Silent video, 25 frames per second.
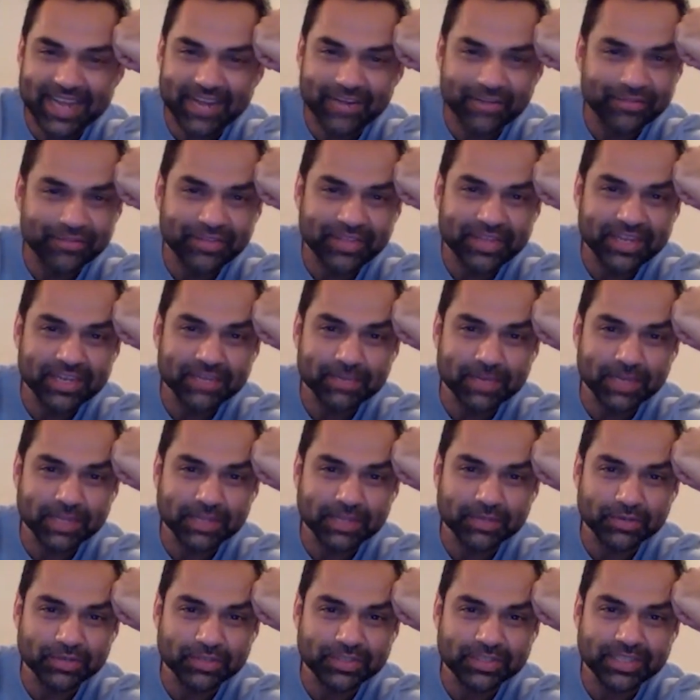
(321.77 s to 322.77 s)
I don't think
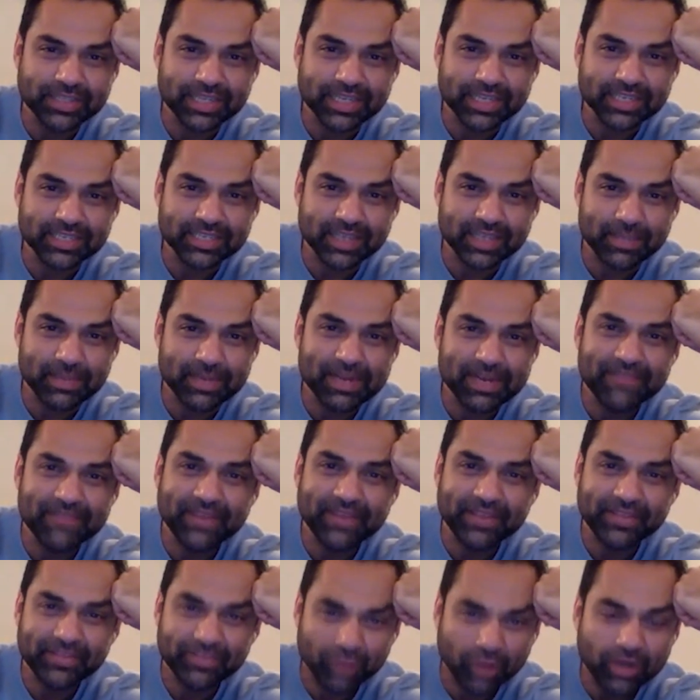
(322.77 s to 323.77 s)
about those things. I mean, if
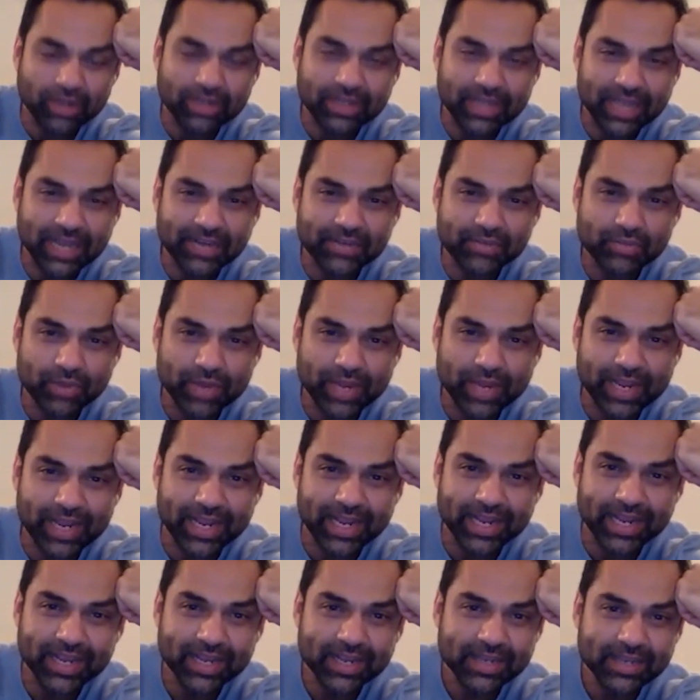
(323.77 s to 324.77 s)
I thought that
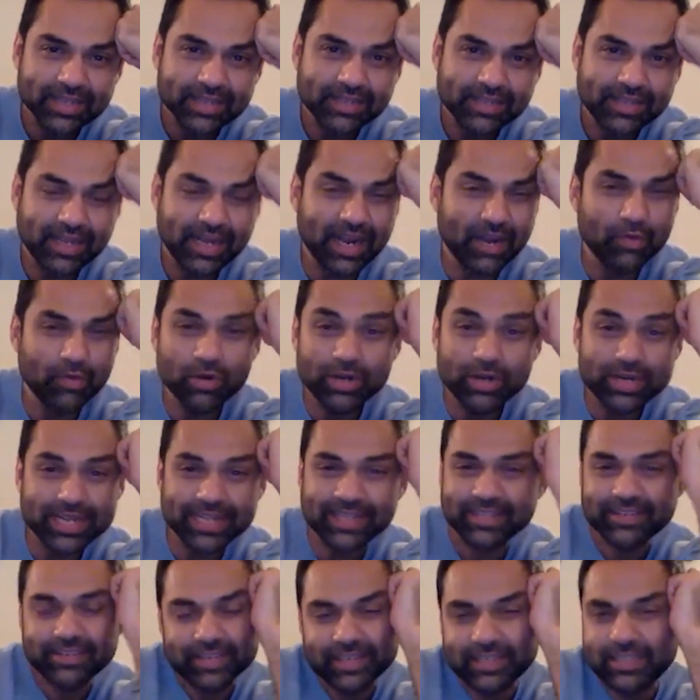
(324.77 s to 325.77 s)
way, then I wouldn't
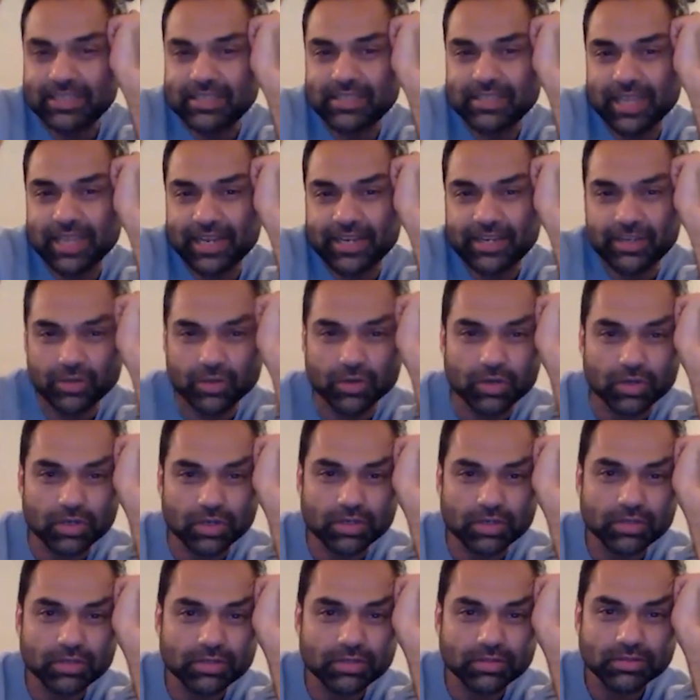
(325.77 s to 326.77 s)
take the risks I took
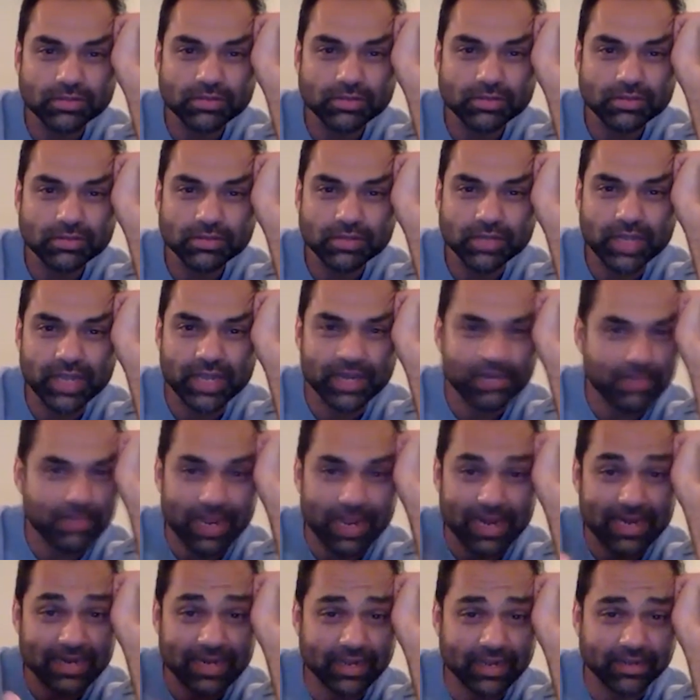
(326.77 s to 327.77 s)
in my
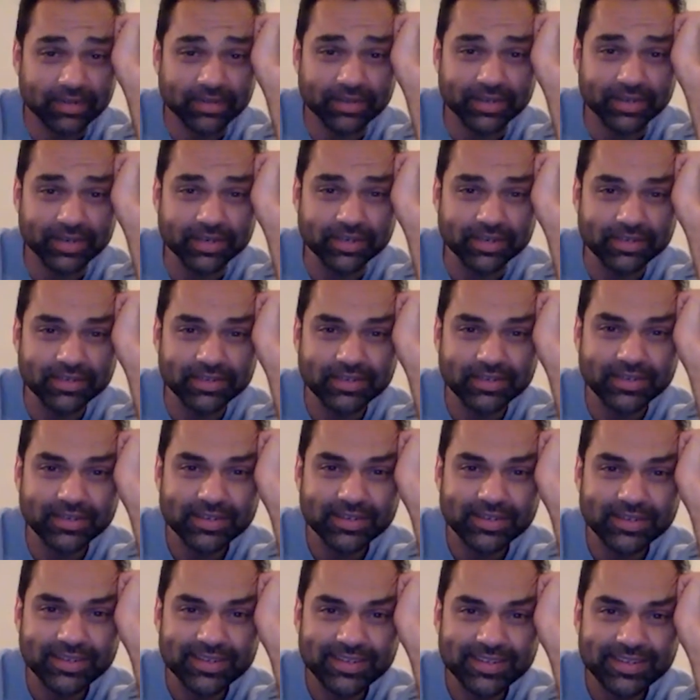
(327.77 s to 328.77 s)
entire career.
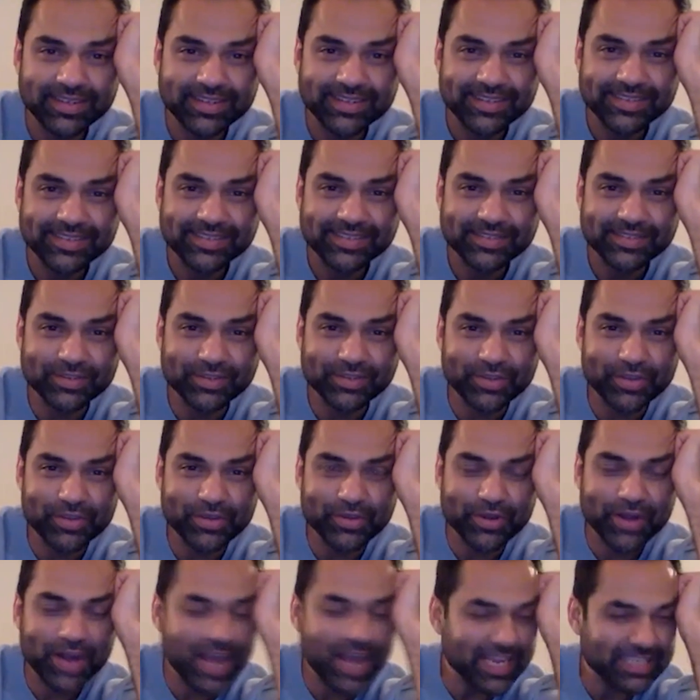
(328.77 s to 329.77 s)
So you
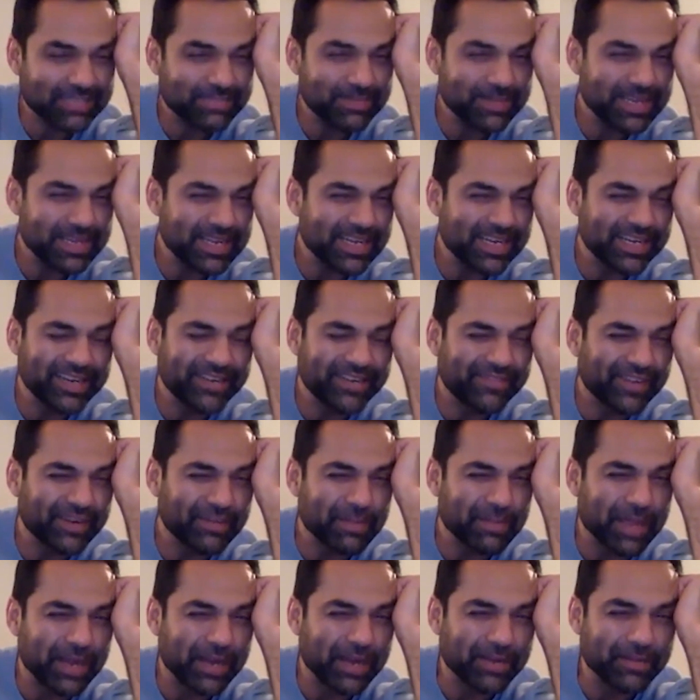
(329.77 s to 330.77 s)
got to ask me in a different
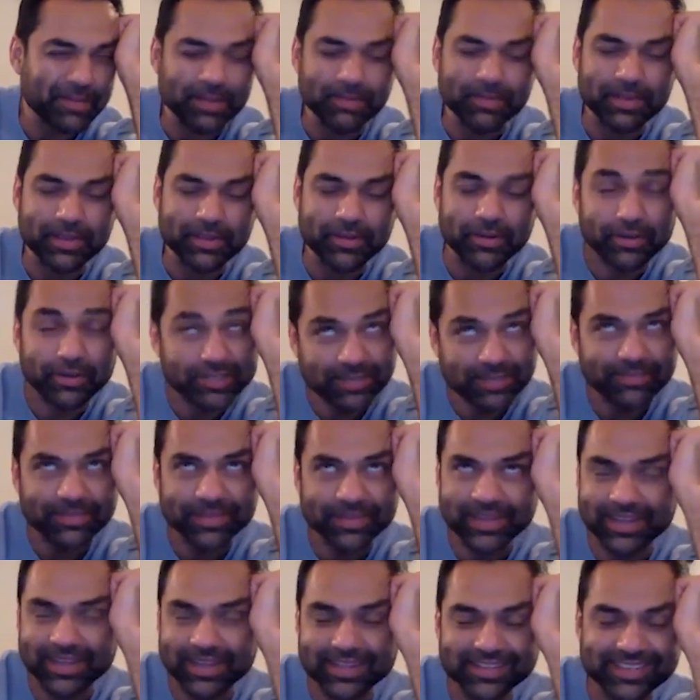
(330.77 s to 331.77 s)
manner, maybe, or
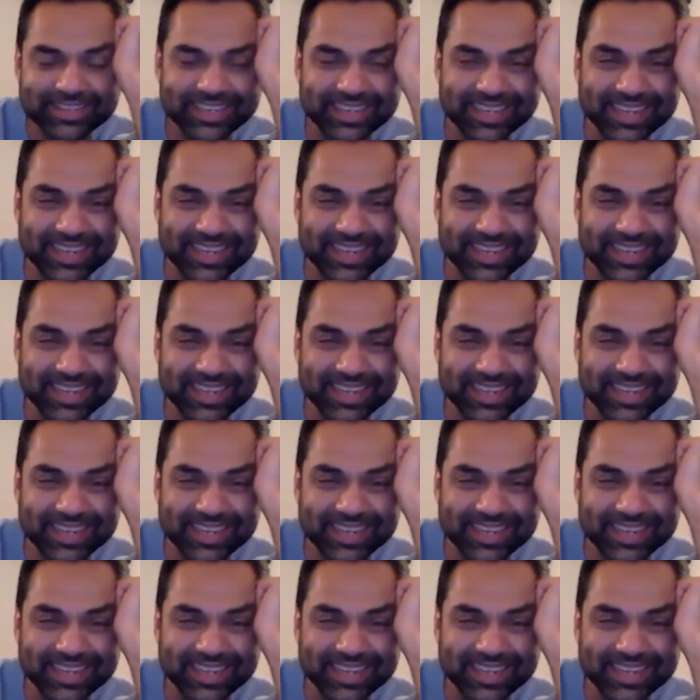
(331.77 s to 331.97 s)
something else.